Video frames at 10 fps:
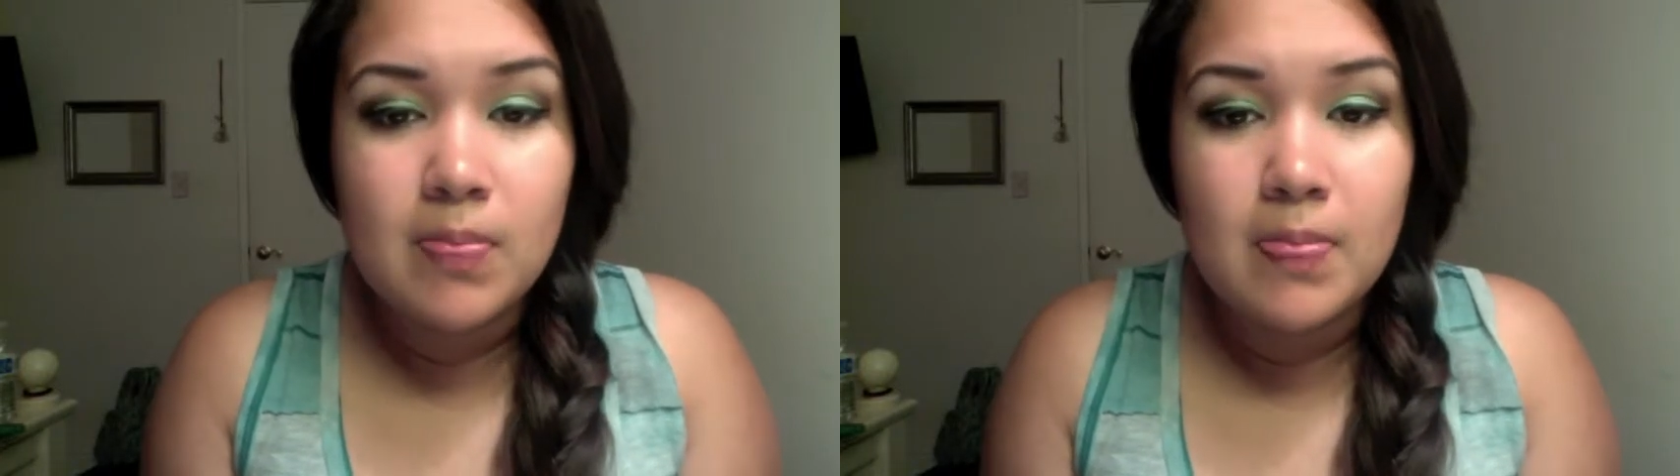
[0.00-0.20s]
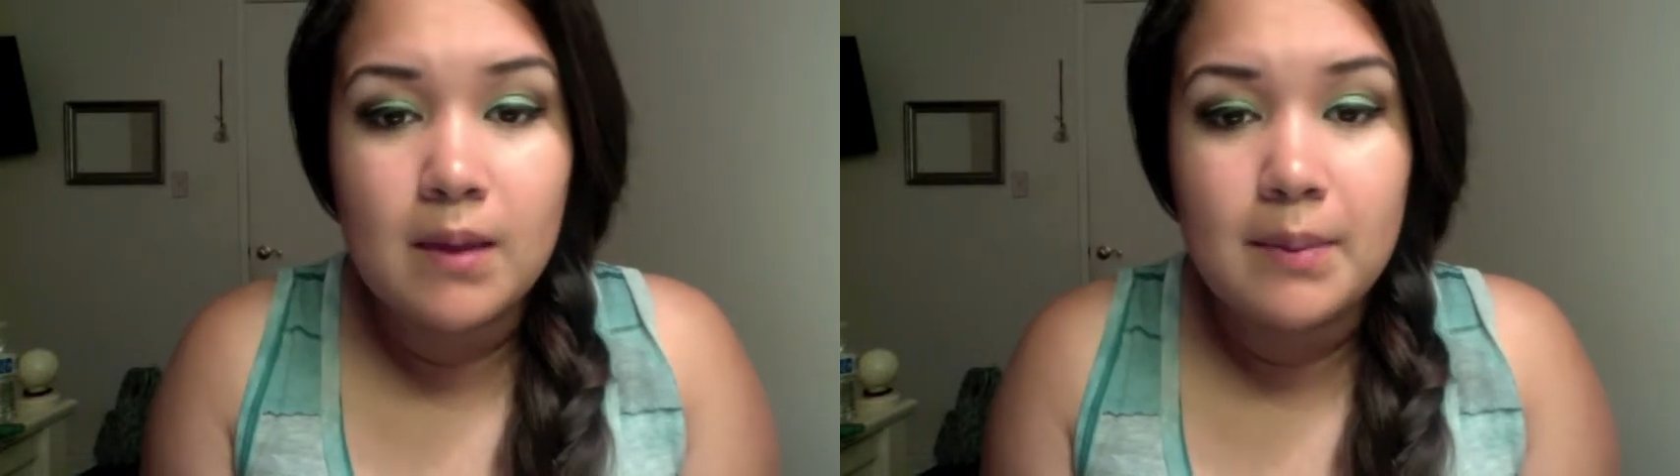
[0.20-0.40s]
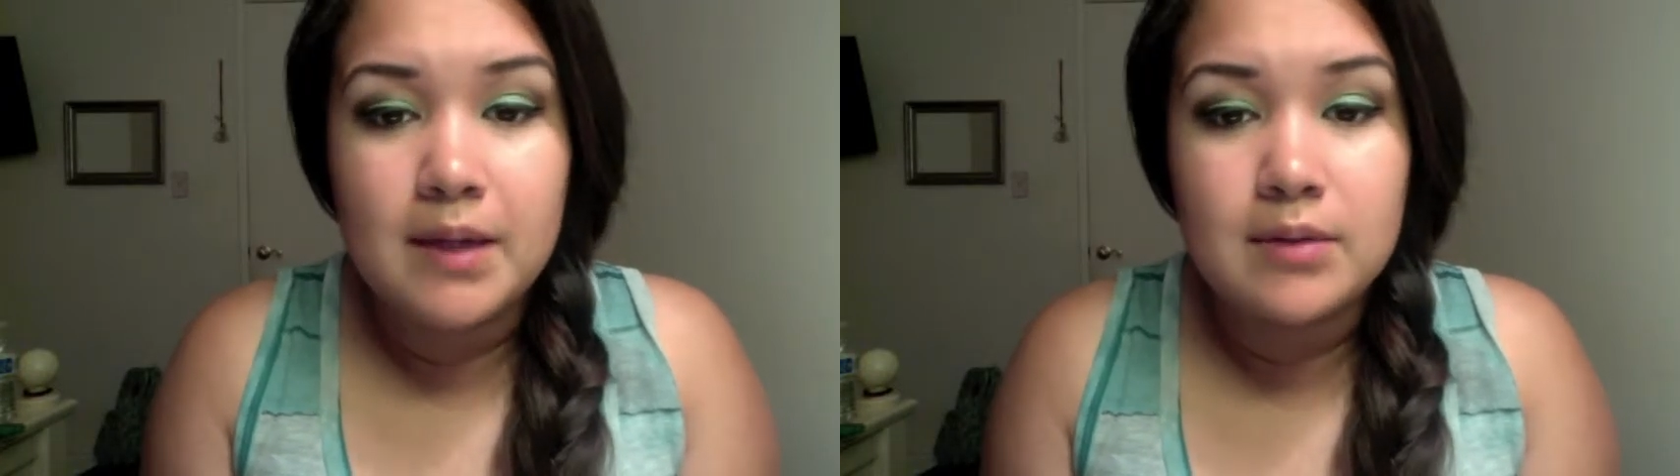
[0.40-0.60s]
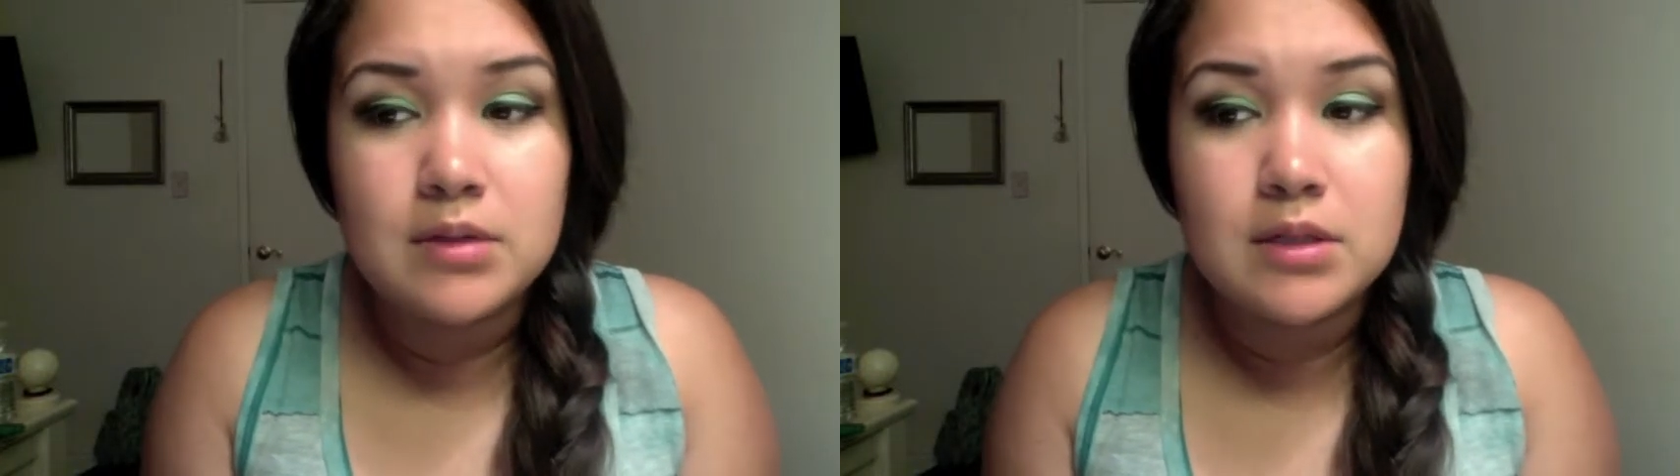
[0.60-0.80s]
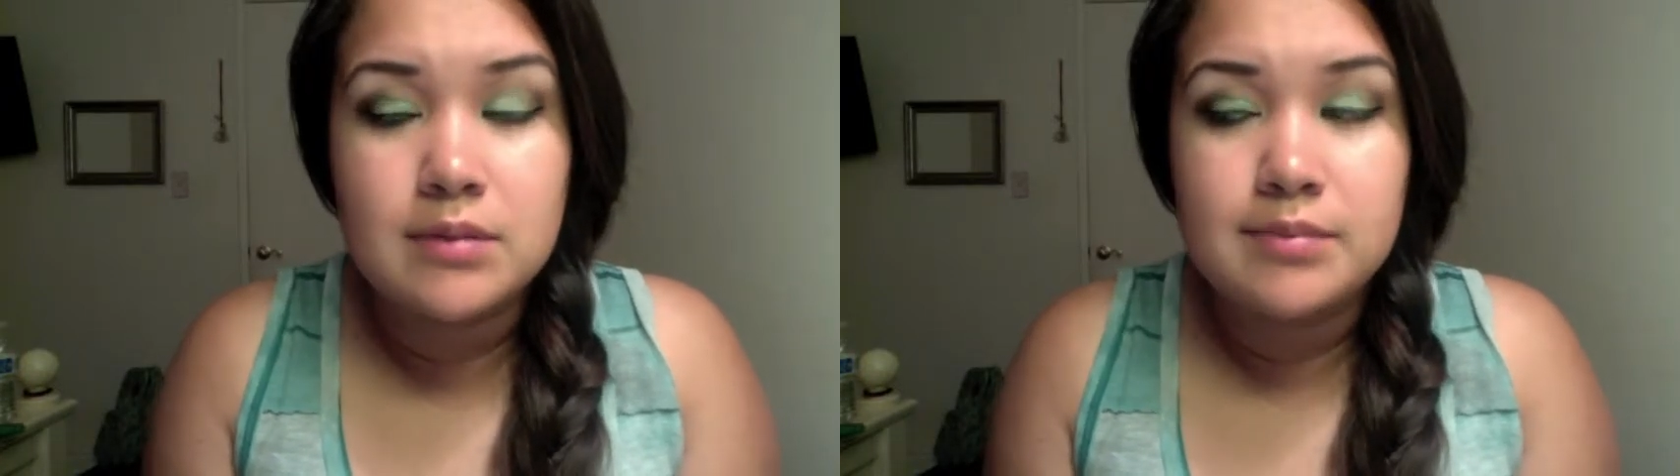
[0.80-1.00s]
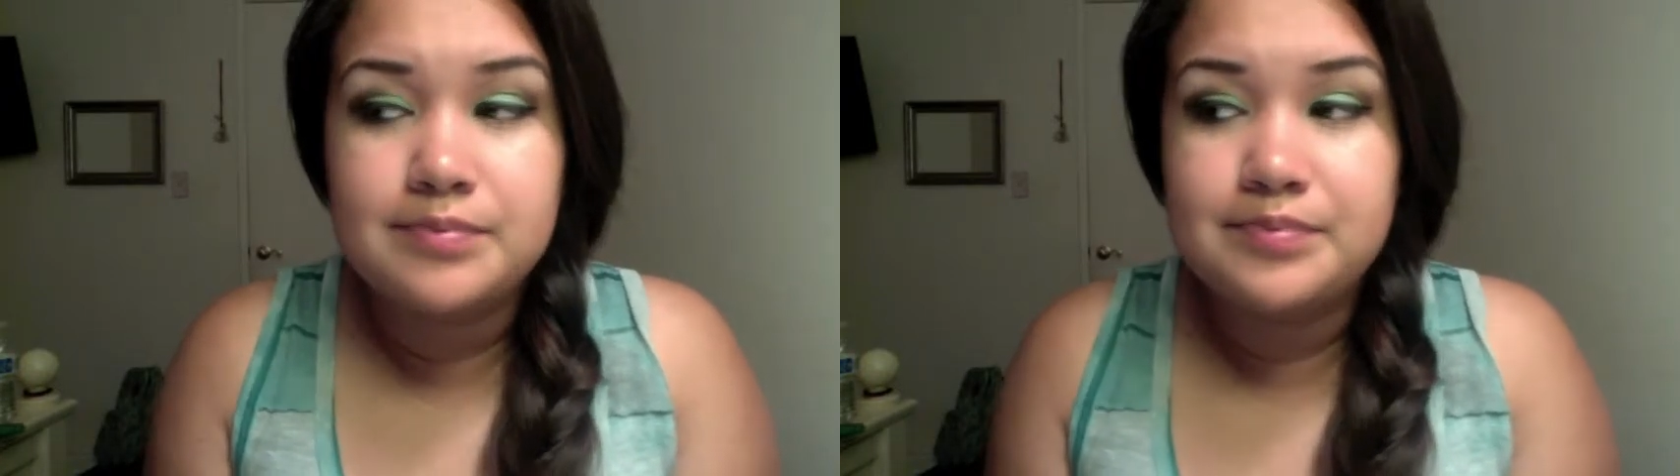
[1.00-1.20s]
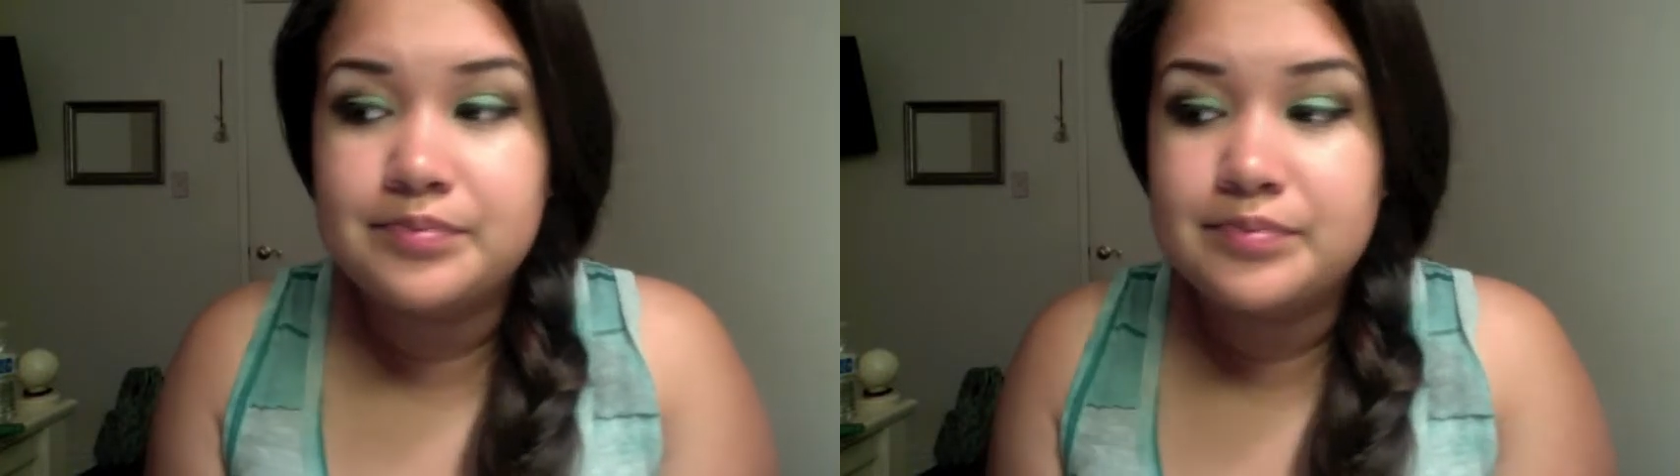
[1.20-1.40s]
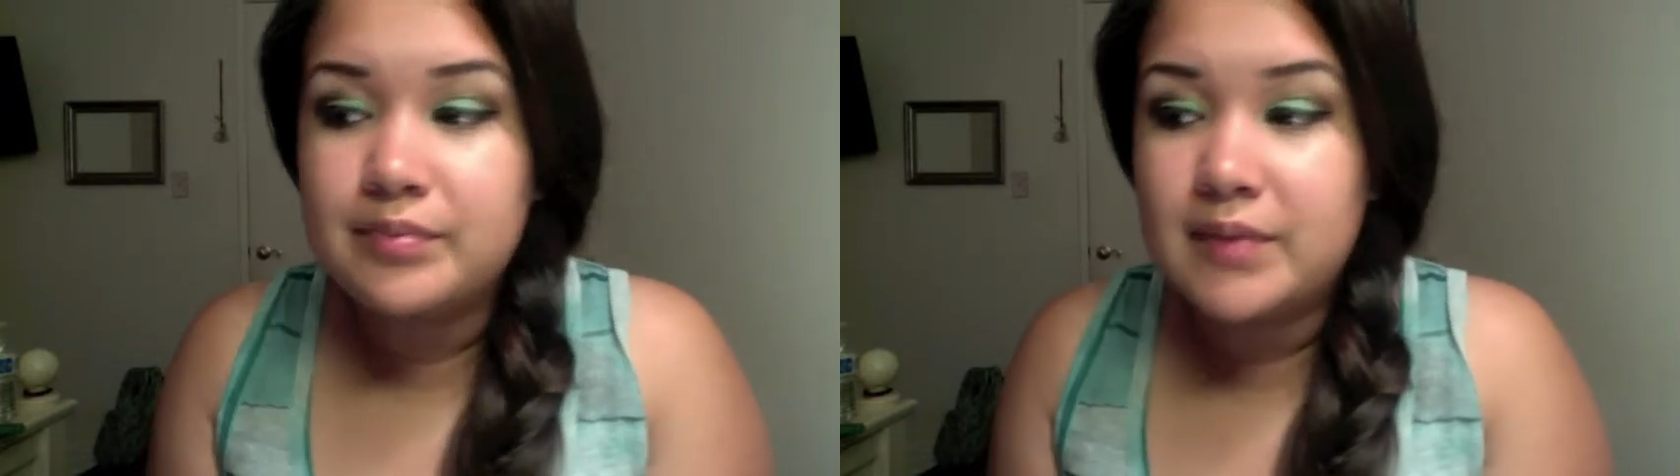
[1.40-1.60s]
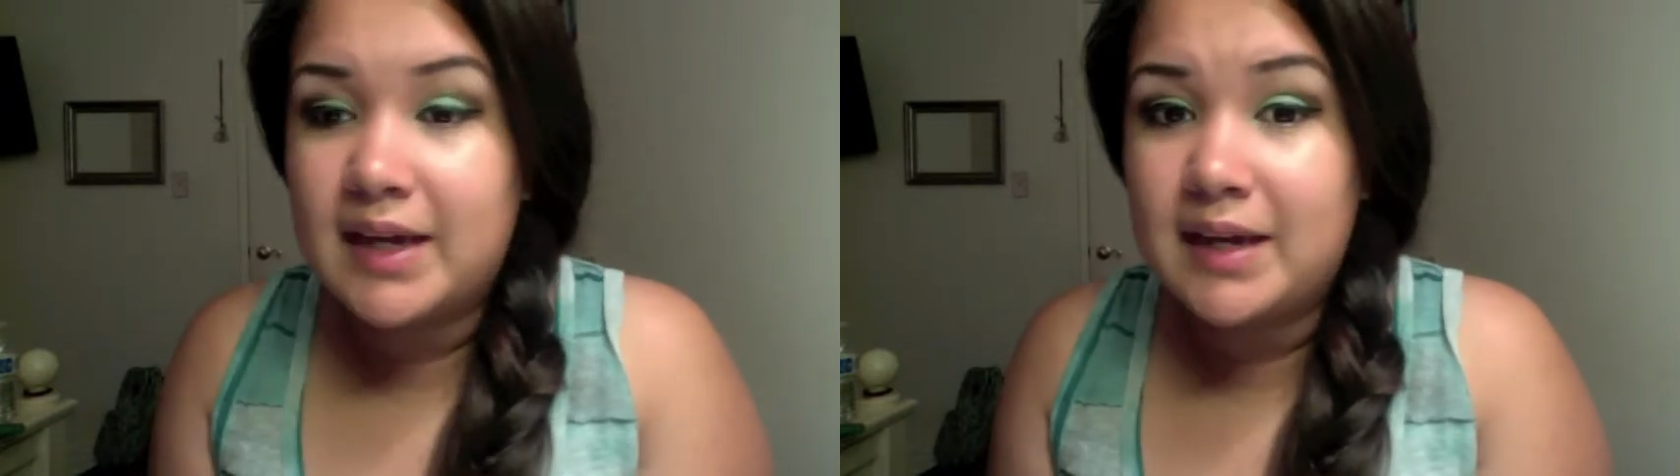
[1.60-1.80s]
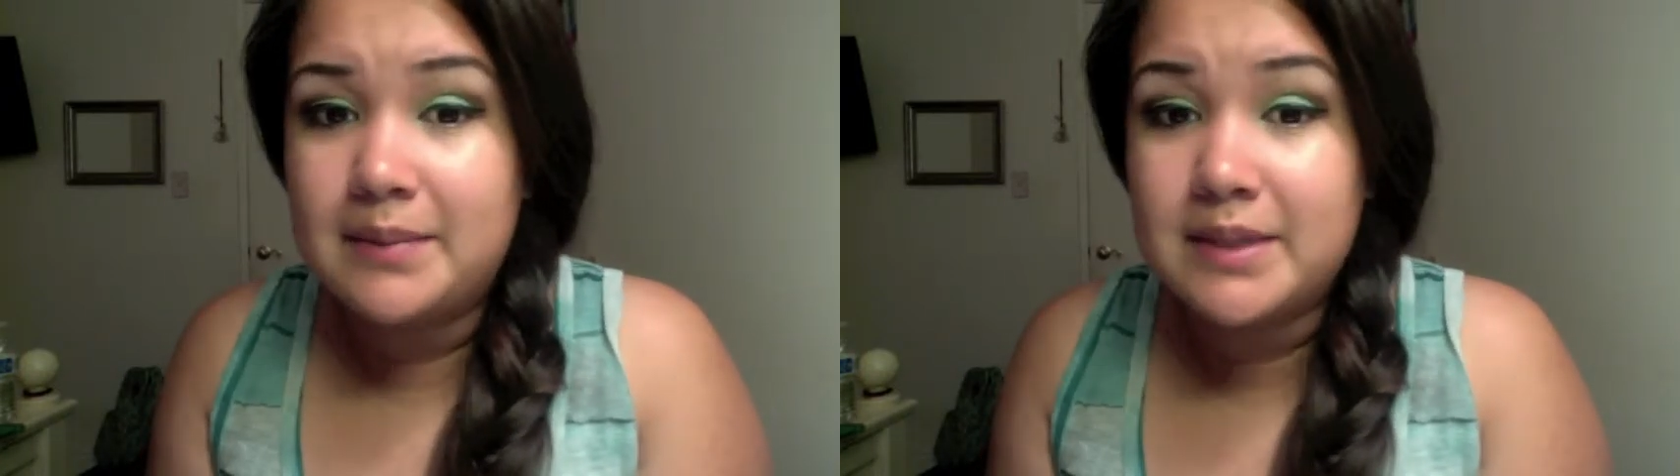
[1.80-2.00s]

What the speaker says: about 8